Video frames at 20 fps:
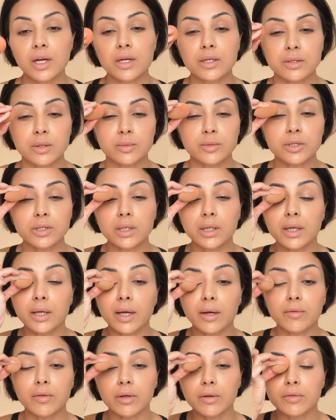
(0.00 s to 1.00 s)
So I'm just going to
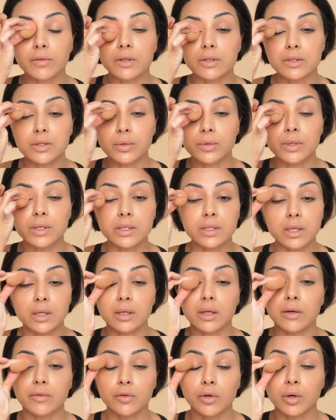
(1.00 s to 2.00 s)
get rid of this creasing
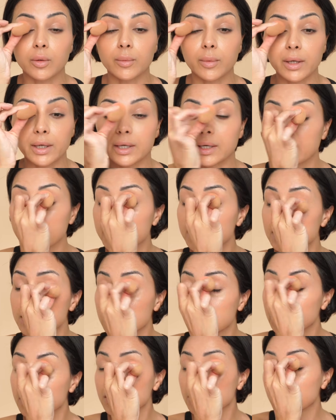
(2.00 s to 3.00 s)
that I've got on my lids
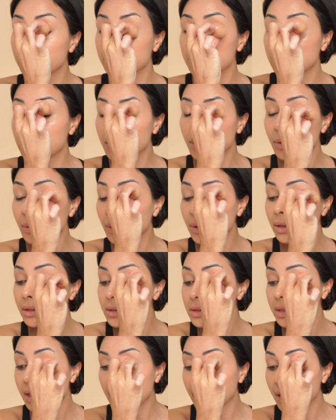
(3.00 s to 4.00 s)
because obviously we want to
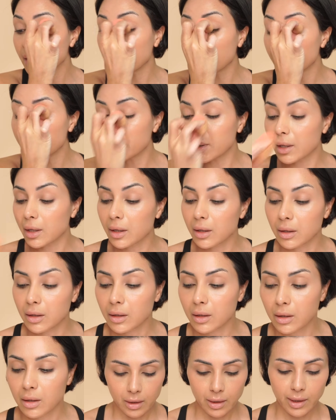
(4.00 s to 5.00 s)
set that bit.
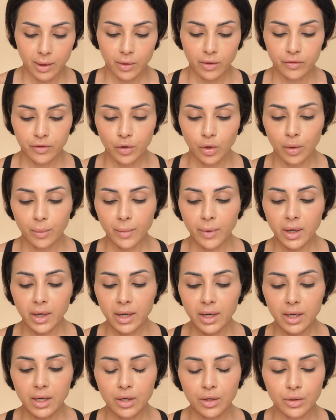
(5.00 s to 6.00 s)
Now I've got
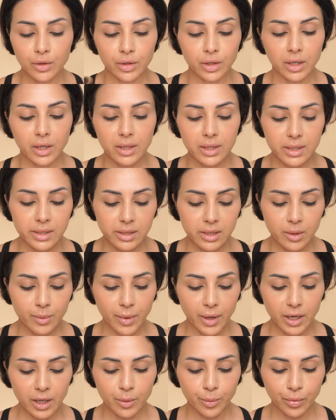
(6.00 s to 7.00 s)
my Huda Easy
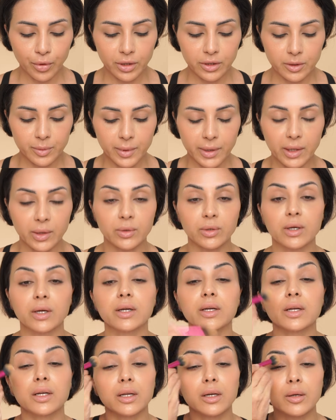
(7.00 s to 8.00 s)
Bake pressed powder
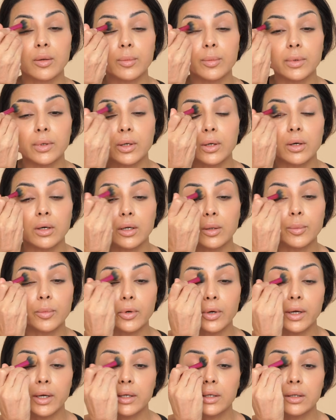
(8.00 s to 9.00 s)
in banana
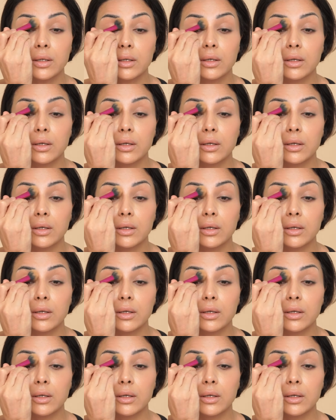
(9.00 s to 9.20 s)
bread.